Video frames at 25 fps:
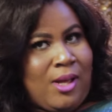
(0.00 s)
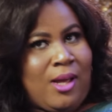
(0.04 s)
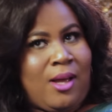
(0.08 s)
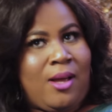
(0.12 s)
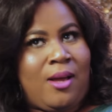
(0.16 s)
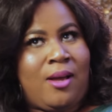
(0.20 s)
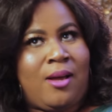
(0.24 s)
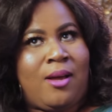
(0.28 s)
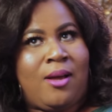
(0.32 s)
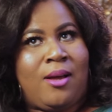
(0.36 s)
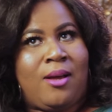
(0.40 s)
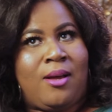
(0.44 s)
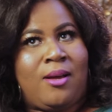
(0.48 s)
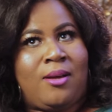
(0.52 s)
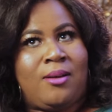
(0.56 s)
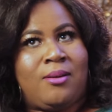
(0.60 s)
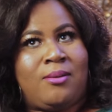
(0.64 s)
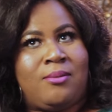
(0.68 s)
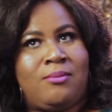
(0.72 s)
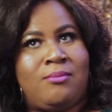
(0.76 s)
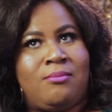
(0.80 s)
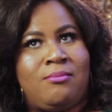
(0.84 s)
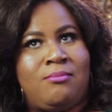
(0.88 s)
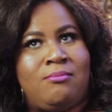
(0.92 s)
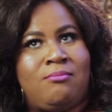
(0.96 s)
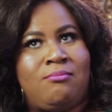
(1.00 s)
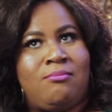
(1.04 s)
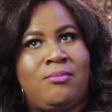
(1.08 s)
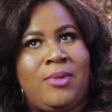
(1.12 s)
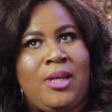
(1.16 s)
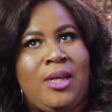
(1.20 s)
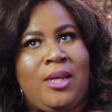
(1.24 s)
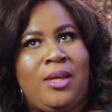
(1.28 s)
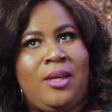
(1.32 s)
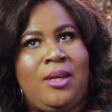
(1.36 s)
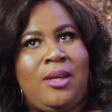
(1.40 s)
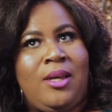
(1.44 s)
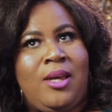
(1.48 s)
Um,
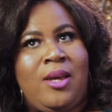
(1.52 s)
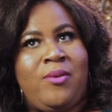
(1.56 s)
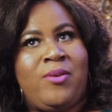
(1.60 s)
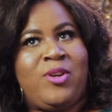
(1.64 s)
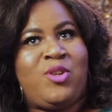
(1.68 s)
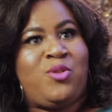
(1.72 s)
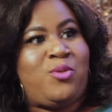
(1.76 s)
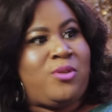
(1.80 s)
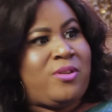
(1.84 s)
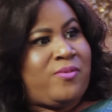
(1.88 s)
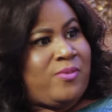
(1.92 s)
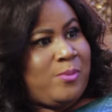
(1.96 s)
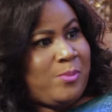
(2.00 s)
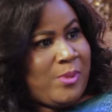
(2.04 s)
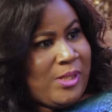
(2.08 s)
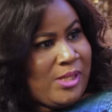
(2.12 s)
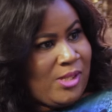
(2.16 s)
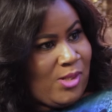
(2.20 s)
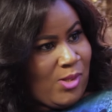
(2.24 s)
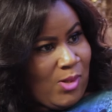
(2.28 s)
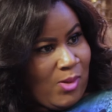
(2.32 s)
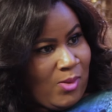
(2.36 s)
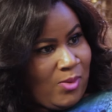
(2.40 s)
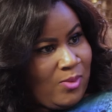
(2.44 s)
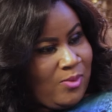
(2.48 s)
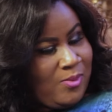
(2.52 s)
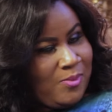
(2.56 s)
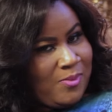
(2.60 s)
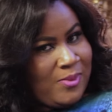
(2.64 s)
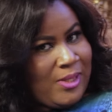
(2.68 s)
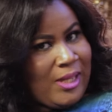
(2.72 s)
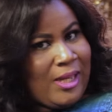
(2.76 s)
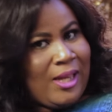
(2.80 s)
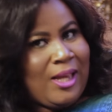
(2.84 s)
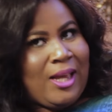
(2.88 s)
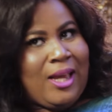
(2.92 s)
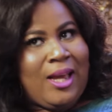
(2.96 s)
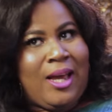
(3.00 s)
irretrievably so.
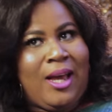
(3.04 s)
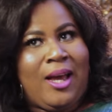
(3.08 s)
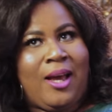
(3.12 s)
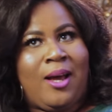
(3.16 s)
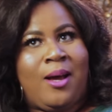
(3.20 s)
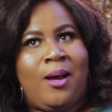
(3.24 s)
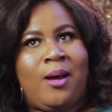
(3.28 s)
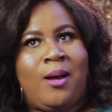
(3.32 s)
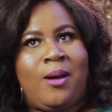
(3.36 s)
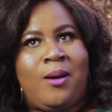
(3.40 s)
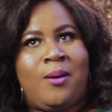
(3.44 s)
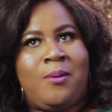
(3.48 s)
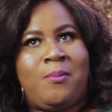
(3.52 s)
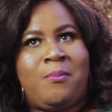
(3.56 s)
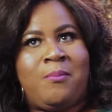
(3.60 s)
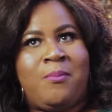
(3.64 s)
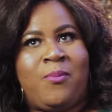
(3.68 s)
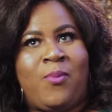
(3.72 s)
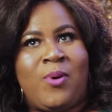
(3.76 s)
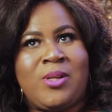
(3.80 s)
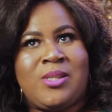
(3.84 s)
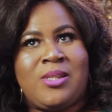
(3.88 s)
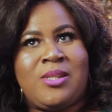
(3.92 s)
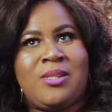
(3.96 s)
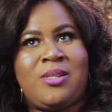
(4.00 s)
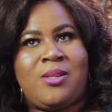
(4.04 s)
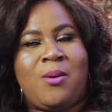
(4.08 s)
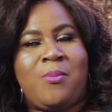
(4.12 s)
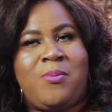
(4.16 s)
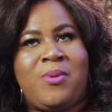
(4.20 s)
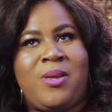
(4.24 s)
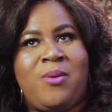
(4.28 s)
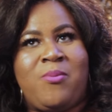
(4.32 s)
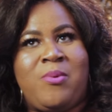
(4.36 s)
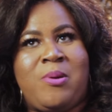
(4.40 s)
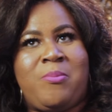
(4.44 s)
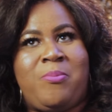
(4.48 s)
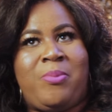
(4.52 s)
Um, wasn't
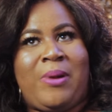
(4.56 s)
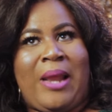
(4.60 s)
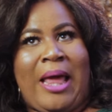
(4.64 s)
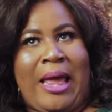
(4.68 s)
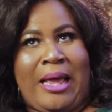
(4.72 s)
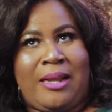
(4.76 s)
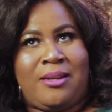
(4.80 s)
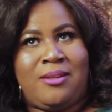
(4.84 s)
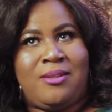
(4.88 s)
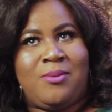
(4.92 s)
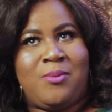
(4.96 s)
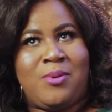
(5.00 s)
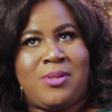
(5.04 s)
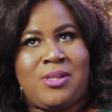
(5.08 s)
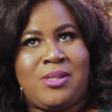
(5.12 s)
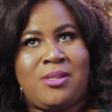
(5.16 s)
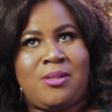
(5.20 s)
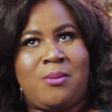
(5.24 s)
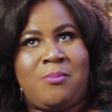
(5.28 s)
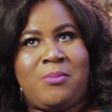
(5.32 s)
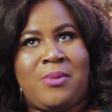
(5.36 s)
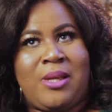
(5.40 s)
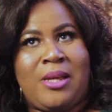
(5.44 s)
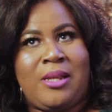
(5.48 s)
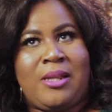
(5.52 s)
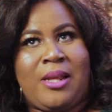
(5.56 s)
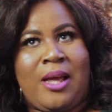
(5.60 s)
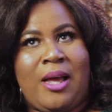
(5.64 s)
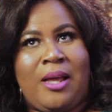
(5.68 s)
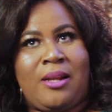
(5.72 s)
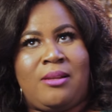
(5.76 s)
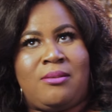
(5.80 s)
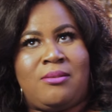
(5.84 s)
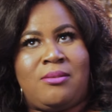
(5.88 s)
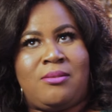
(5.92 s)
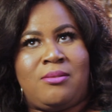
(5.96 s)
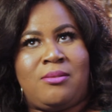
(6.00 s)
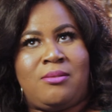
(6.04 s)
something we planned. It wasn't something
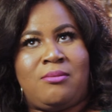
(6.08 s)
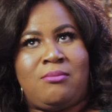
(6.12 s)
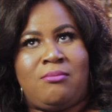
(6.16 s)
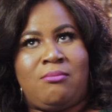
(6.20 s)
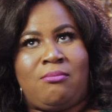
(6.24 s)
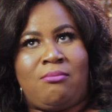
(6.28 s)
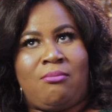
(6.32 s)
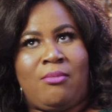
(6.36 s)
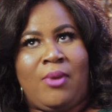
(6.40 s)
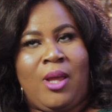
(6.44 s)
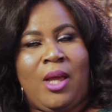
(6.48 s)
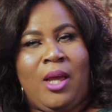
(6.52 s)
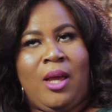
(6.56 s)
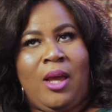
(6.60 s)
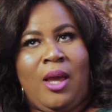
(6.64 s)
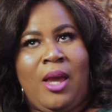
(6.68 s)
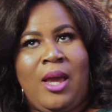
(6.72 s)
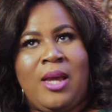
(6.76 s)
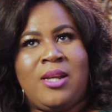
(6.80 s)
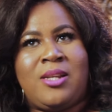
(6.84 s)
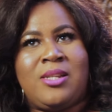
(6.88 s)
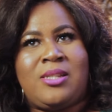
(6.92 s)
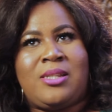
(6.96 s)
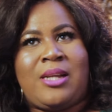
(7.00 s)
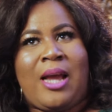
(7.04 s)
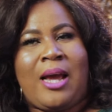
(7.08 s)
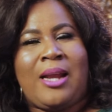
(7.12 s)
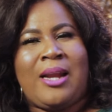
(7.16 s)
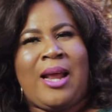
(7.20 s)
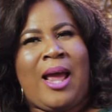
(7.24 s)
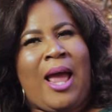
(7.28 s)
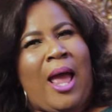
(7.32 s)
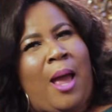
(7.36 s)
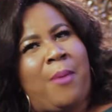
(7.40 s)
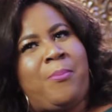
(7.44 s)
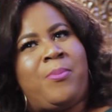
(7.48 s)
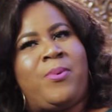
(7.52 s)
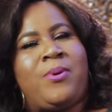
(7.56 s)
that, it just kind of
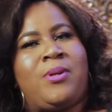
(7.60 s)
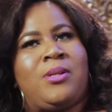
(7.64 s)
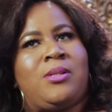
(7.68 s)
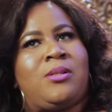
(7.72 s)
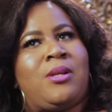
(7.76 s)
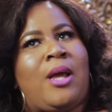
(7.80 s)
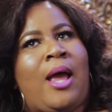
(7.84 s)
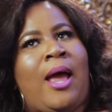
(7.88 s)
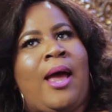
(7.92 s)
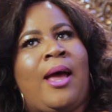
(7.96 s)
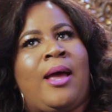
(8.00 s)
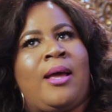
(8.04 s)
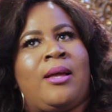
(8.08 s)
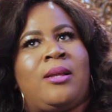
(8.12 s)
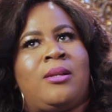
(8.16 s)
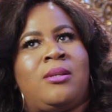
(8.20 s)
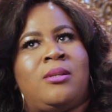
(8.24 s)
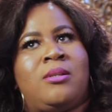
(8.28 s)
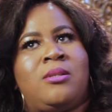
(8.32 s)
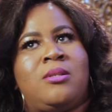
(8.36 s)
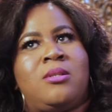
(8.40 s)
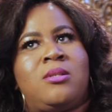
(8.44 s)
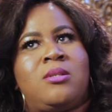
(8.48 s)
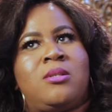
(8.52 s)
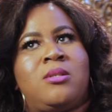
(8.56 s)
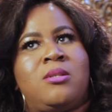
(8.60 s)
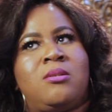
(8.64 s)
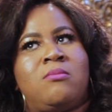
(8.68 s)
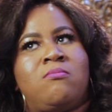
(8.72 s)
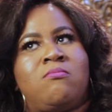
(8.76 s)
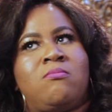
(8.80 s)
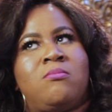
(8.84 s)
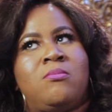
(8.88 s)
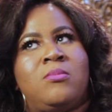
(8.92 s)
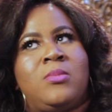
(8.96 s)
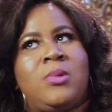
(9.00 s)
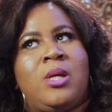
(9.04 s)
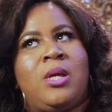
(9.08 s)
happened. And
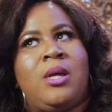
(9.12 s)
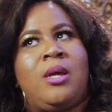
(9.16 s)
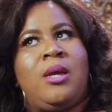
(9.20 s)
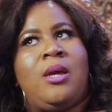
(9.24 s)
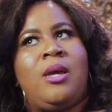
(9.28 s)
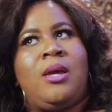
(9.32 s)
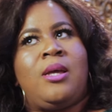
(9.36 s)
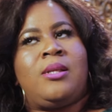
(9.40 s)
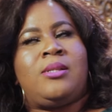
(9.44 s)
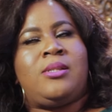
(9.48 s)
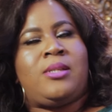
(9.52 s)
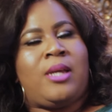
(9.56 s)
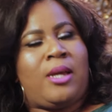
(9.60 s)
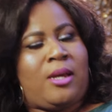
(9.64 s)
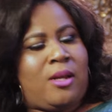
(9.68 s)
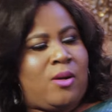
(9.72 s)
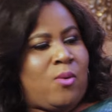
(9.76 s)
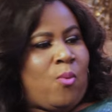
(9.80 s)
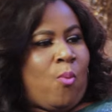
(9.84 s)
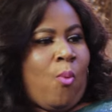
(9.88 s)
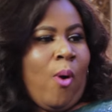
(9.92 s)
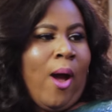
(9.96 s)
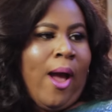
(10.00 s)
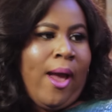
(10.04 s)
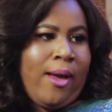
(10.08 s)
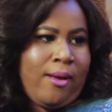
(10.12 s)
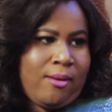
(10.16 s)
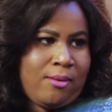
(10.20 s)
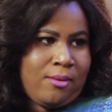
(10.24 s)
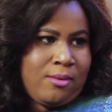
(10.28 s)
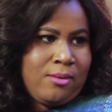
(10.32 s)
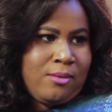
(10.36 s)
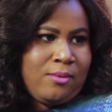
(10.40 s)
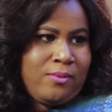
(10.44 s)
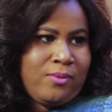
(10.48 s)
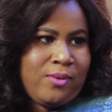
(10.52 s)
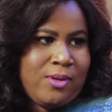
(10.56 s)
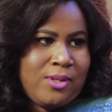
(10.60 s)
it's taken a
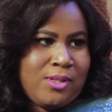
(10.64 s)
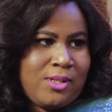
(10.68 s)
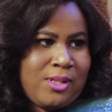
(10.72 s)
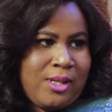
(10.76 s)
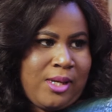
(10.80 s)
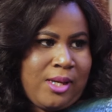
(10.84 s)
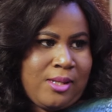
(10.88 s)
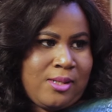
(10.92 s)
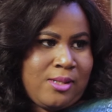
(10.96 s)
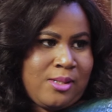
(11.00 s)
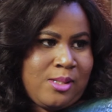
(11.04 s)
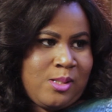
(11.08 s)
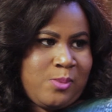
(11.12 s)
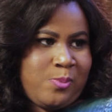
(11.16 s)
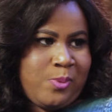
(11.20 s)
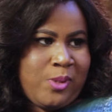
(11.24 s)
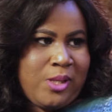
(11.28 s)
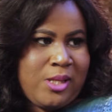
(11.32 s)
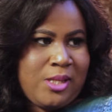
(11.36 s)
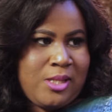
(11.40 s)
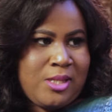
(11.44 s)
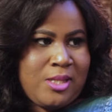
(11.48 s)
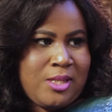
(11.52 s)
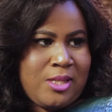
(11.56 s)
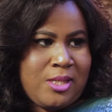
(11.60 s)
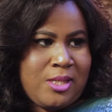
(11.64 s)
while for us to get to this place.